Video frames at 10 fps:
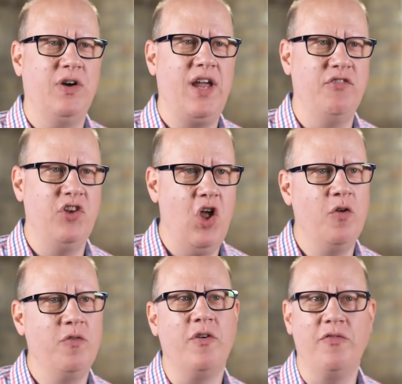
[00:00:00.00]
kind of known
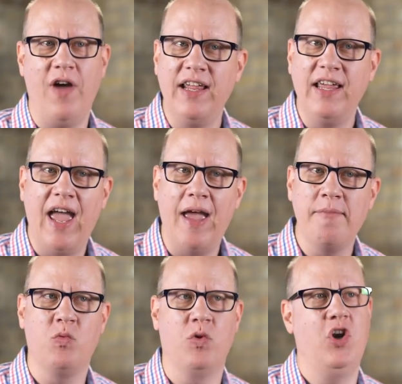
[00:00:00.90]
for fighting games,
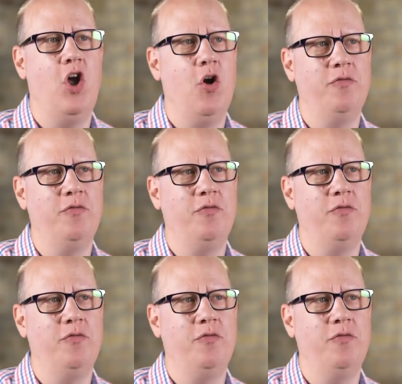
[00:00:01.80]
we're known